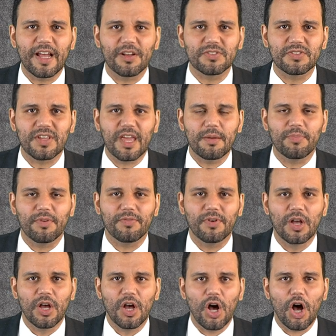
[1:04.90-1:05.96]
hellscape of
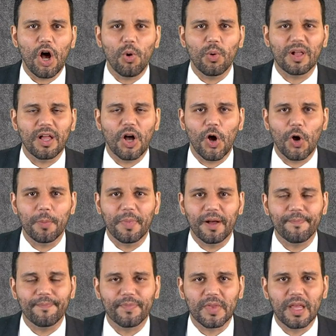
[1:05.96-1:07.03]

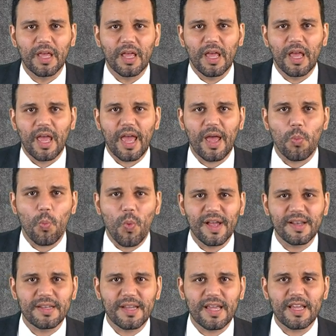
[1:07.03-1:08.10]
Oklahoma. And
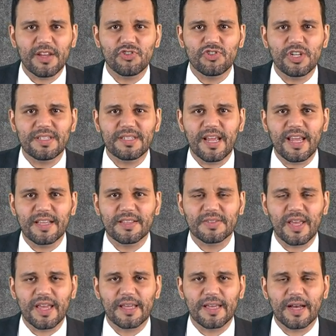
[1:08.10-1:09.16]
one day she takes
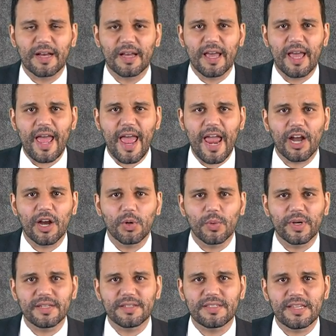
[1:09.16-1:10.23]
a uh,
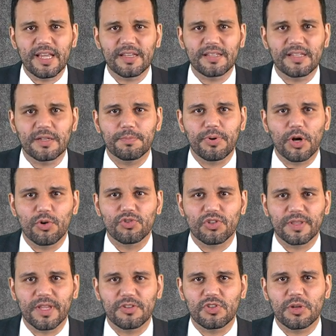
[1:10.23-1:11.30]
heroin-tinted
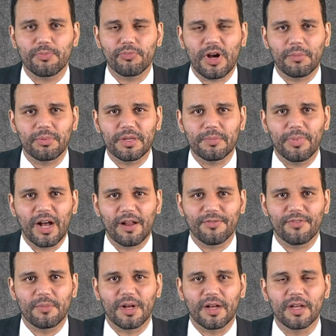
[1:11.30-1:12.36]
potion that she probably bought
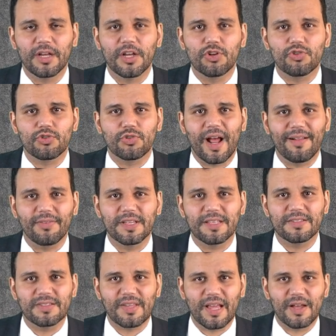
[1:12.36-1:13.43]
from a traveling
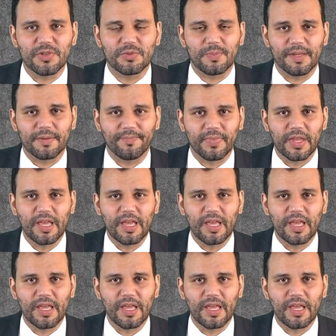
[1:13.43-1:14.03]
salesman,